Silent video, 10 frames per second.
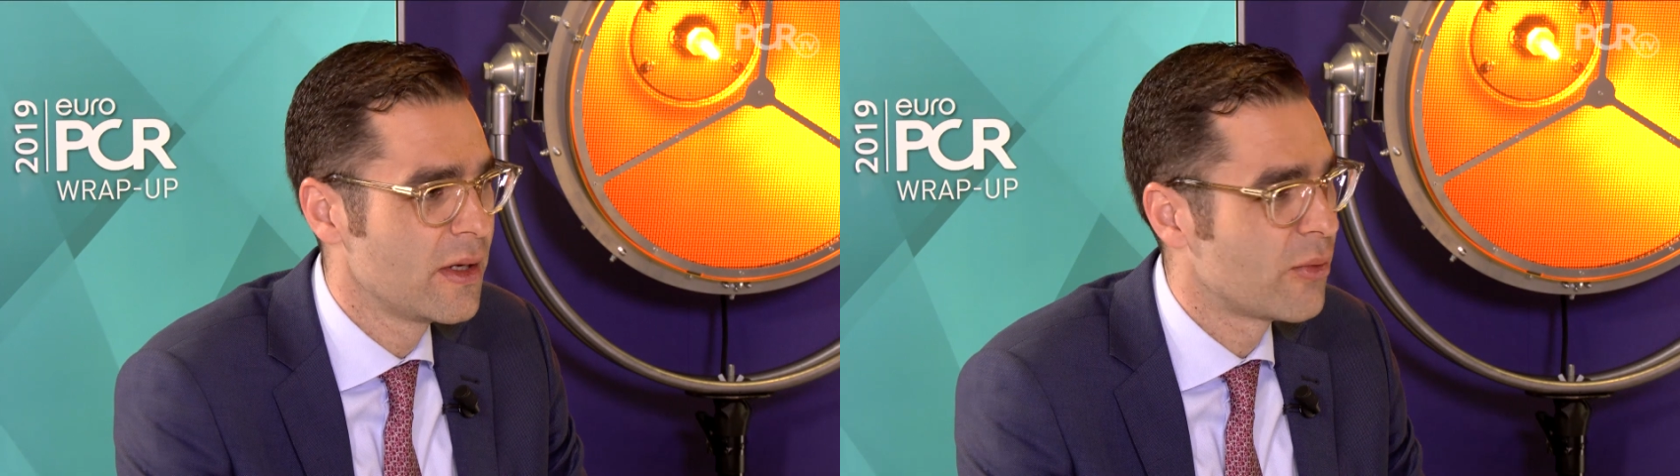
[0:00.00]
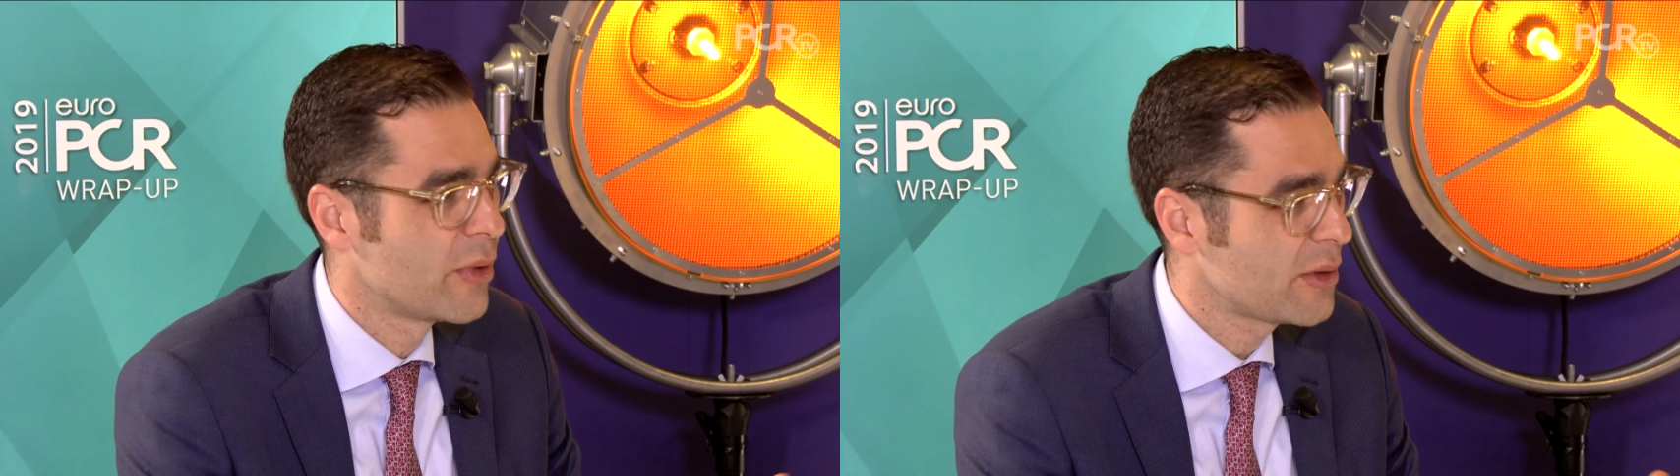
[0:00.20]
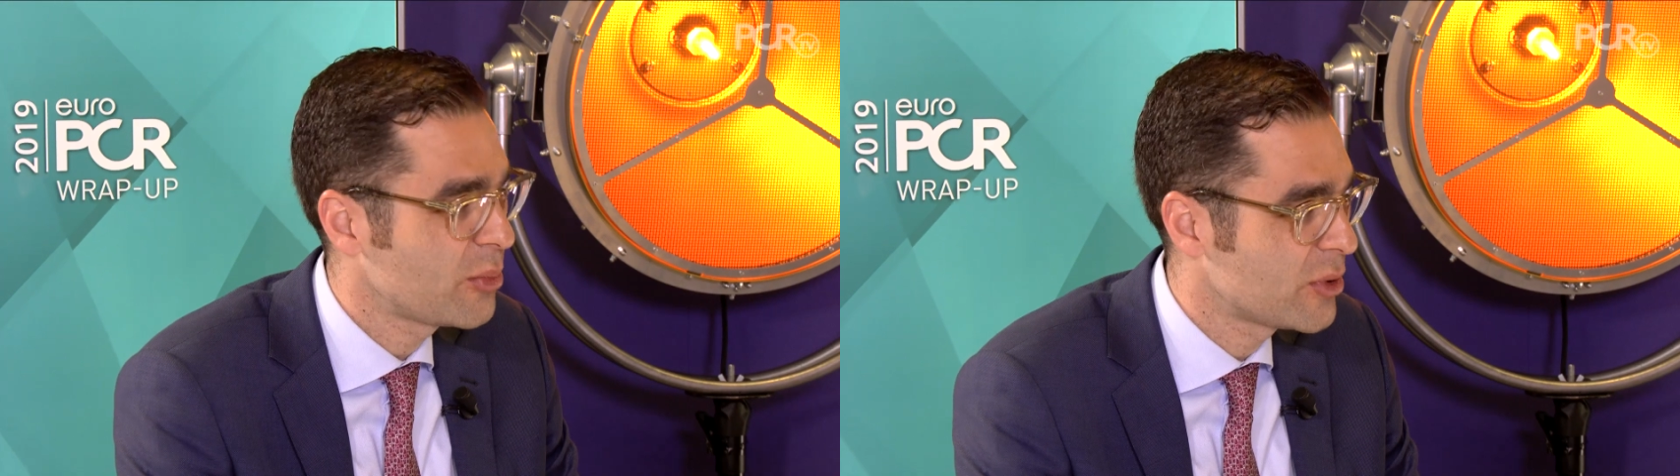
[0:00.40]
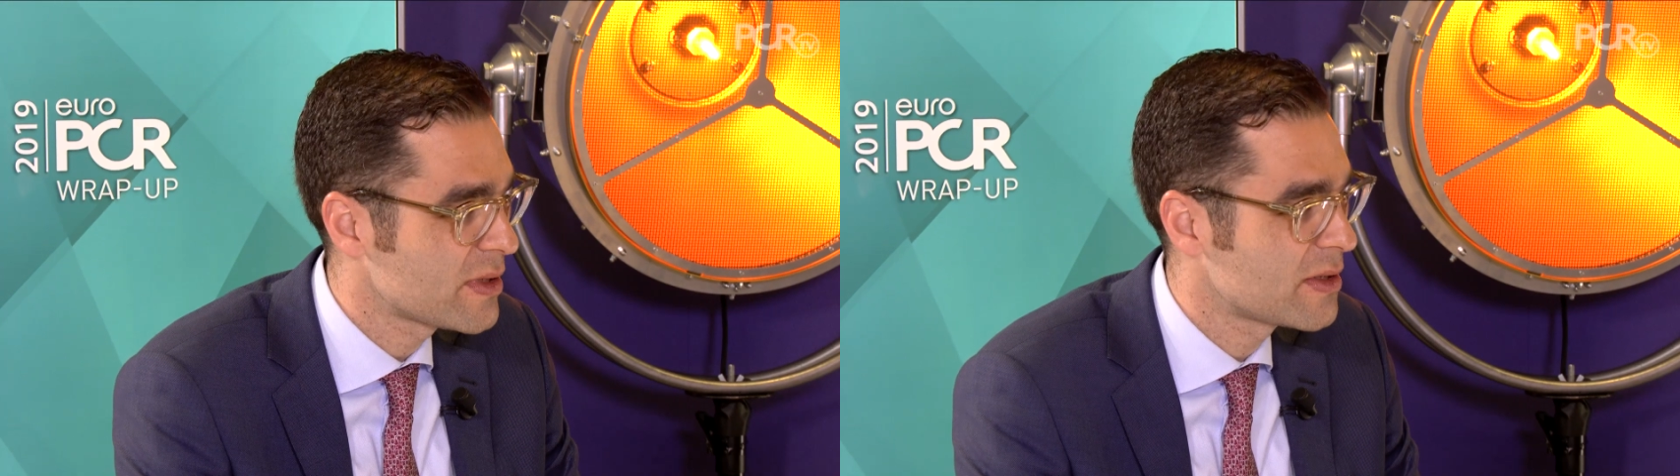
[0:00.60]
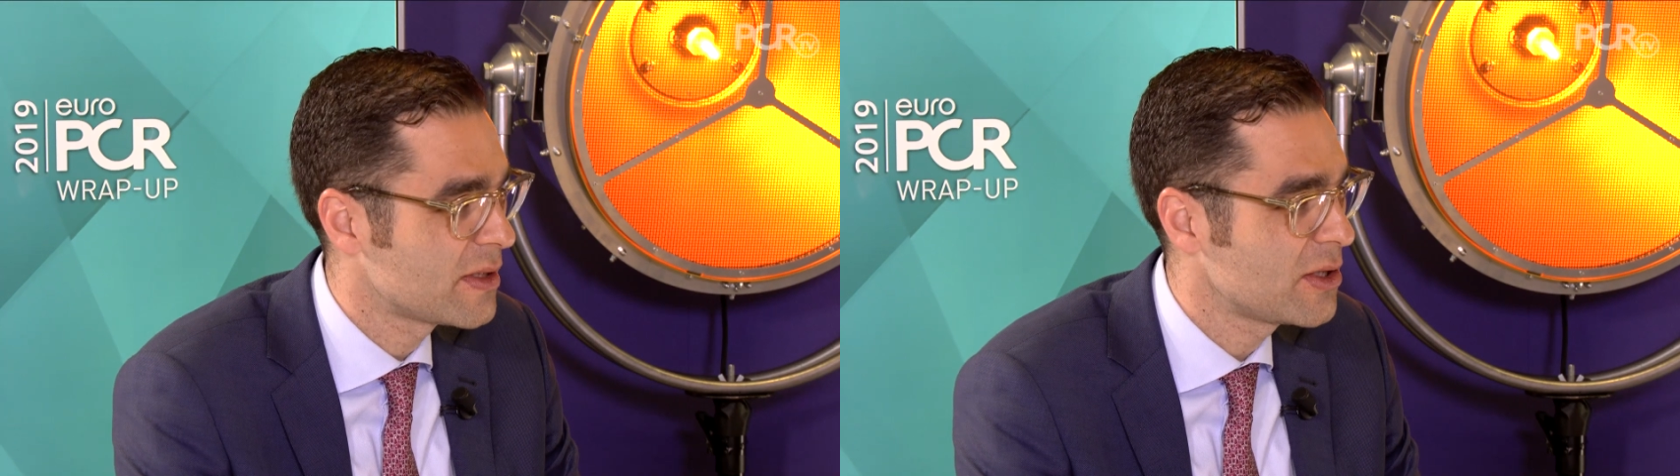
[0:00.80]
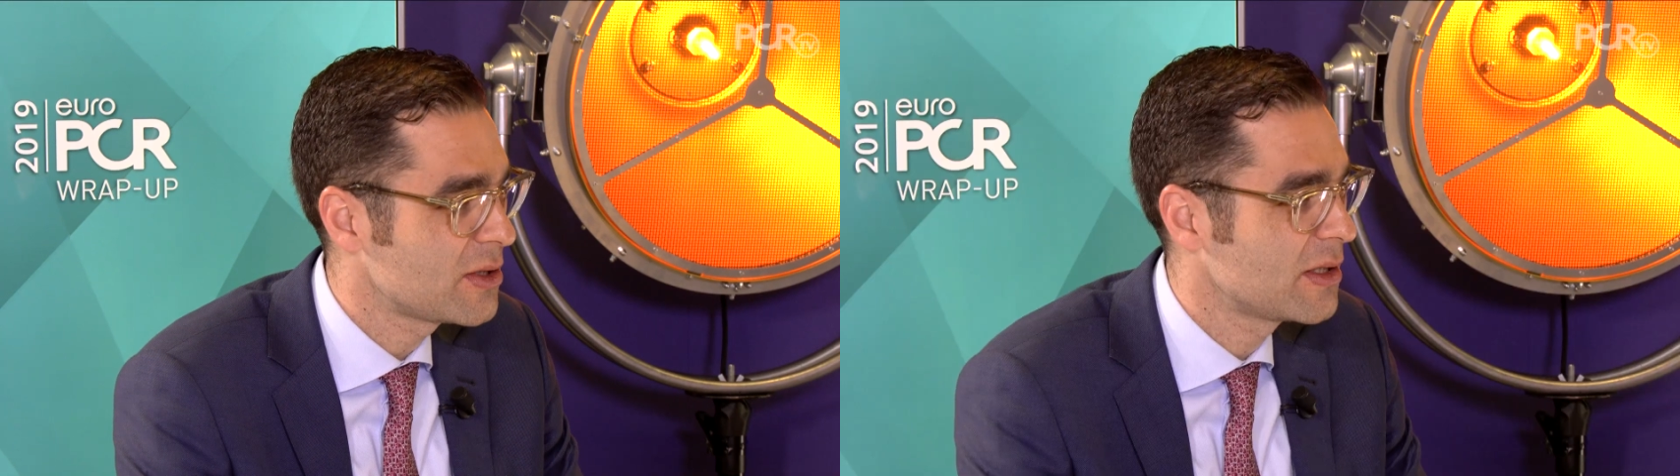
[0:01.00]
We had a presentation